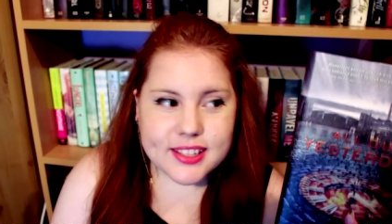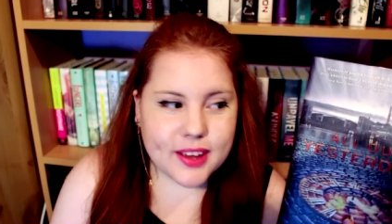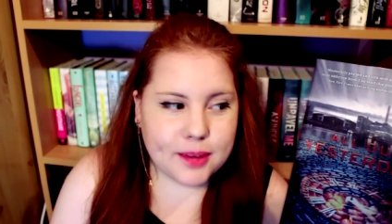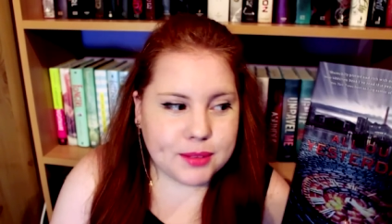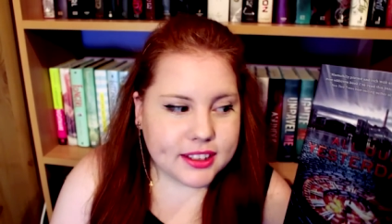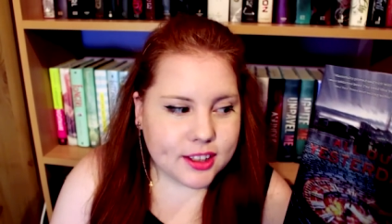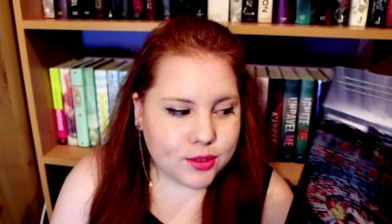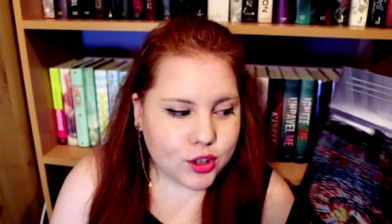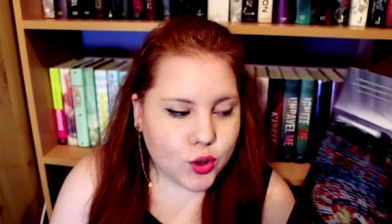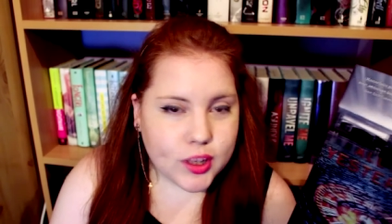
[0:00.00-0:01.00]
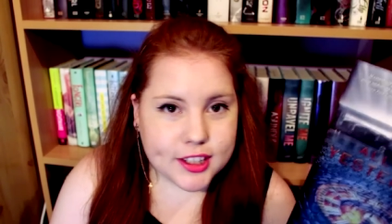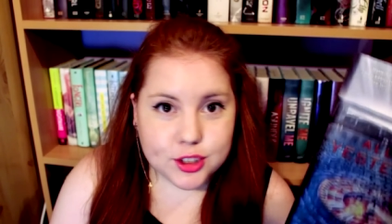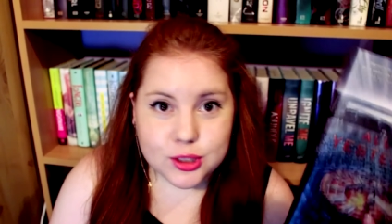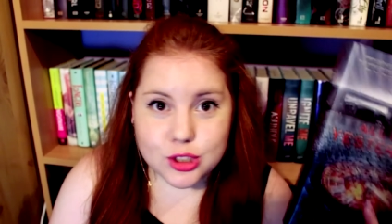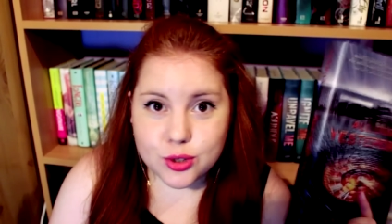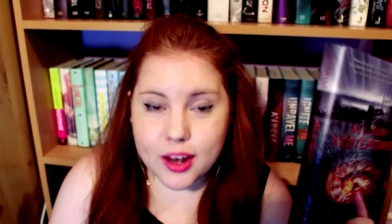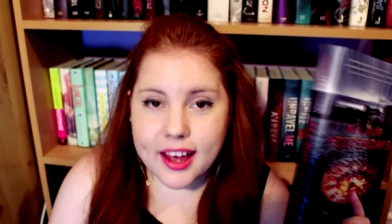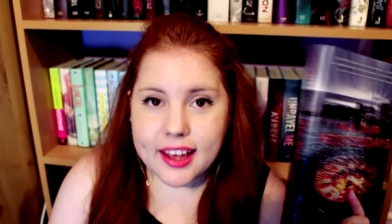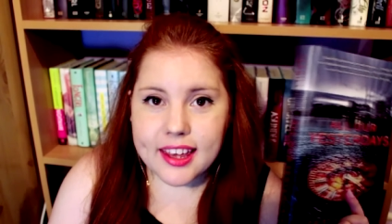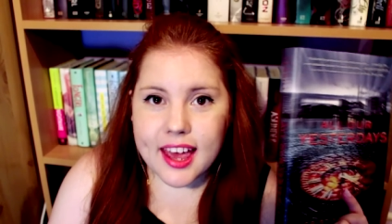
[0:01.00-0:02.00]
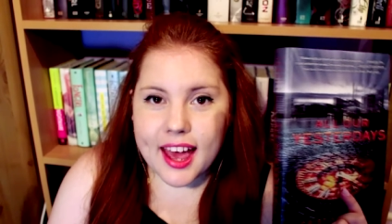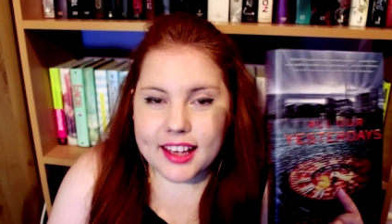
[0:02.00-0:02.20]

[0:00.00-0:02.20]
so I'm not even going to try.